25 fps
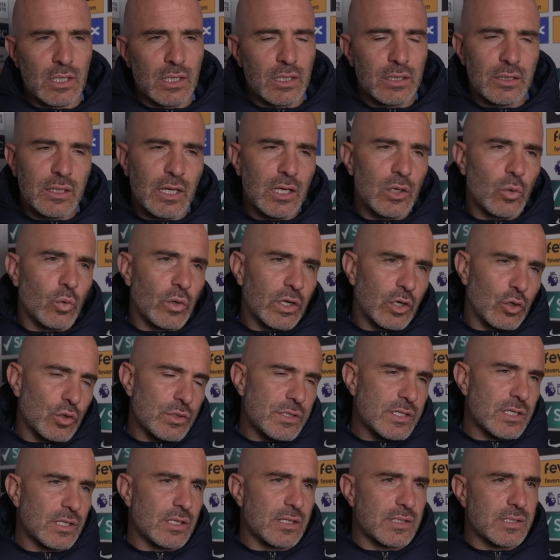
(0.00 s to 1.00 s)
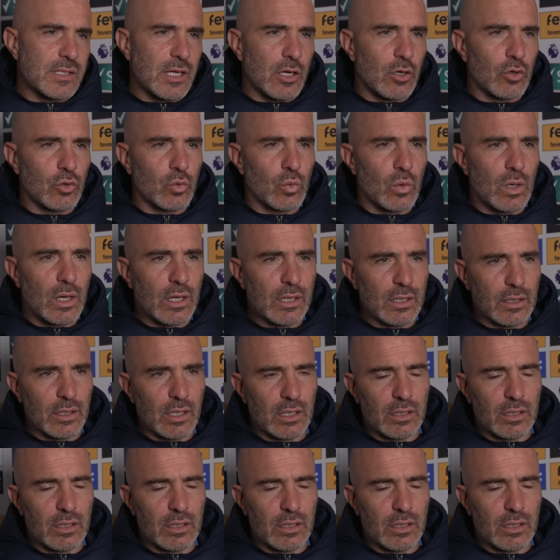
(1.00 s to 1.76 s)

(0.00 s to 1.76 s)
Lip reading: Then we conceded the second one.